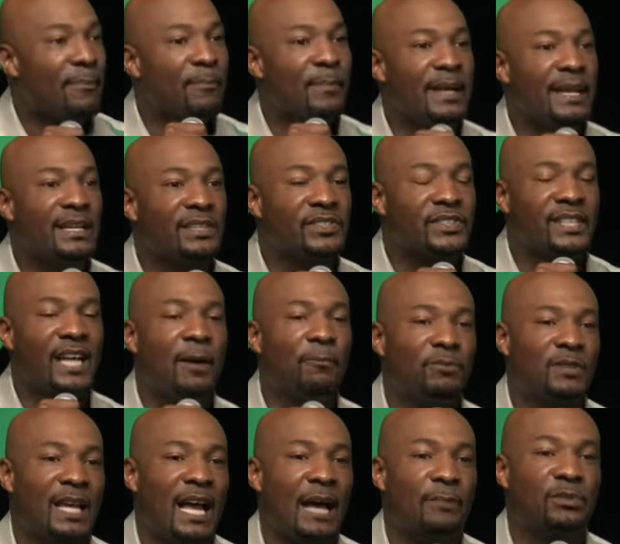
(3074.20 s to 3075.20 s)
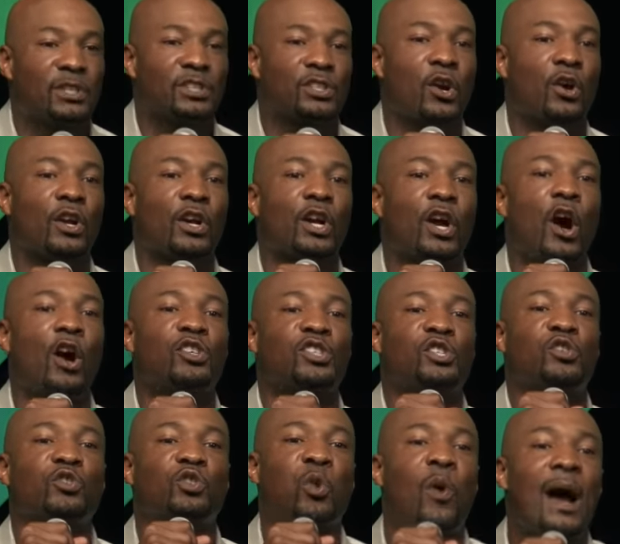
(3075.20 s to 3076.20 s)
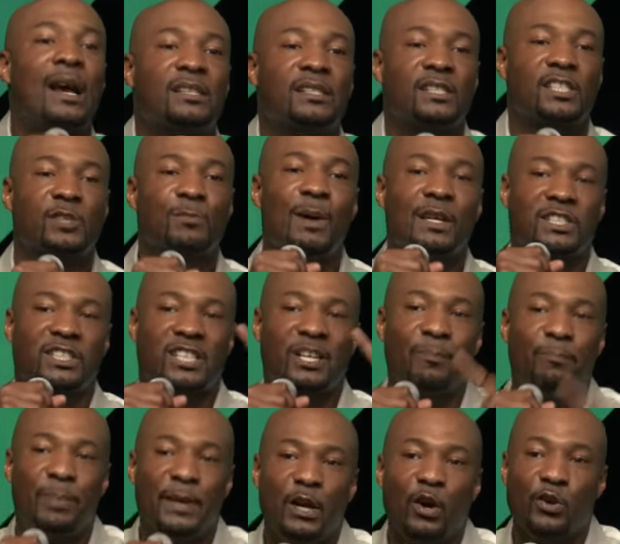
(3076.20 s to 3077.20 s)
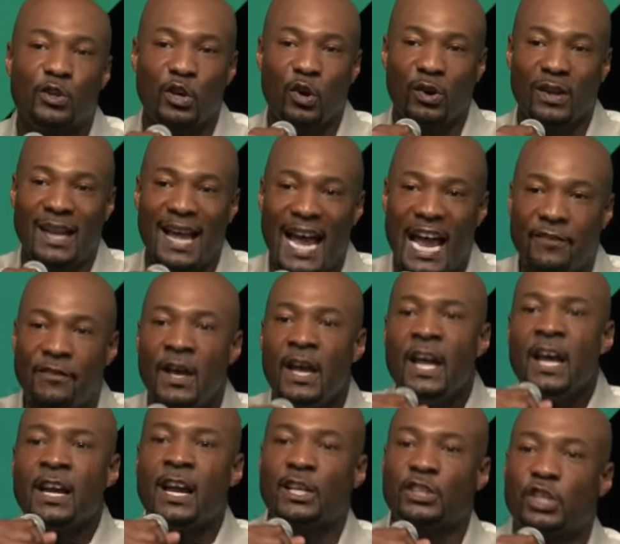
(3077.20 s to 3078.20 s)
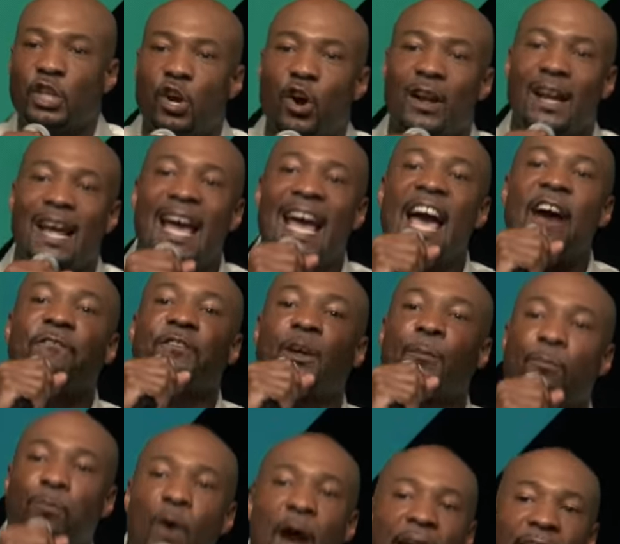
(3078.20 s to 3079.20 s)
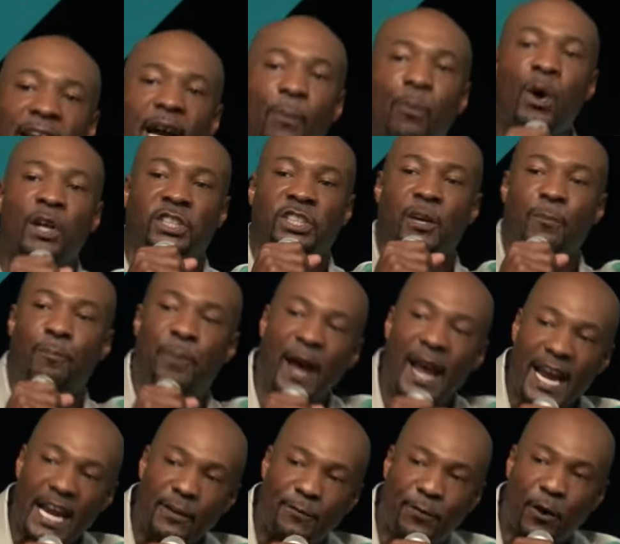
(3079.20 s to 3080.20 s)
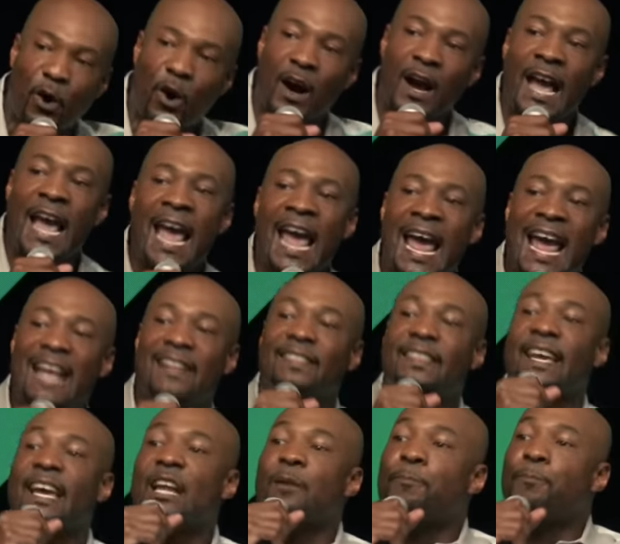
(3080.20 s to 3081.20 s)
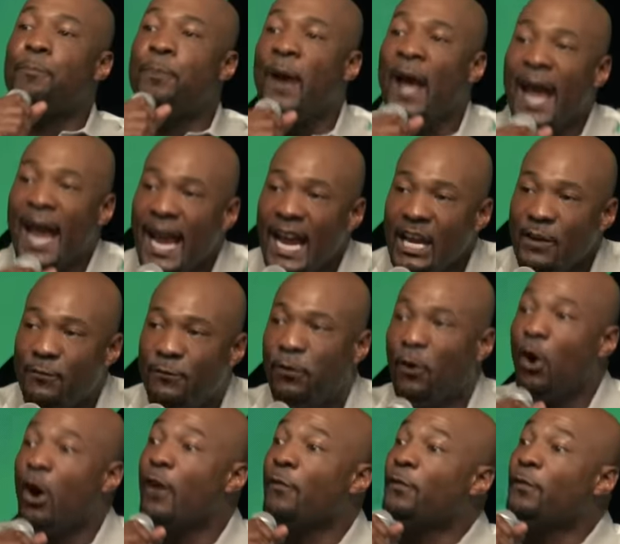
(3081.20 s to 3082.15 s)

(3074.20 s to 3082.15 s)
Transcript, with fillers: means sometimes it's gonna cost you twice as much to build your life because you're gonna have to break up what you paid for and then pay for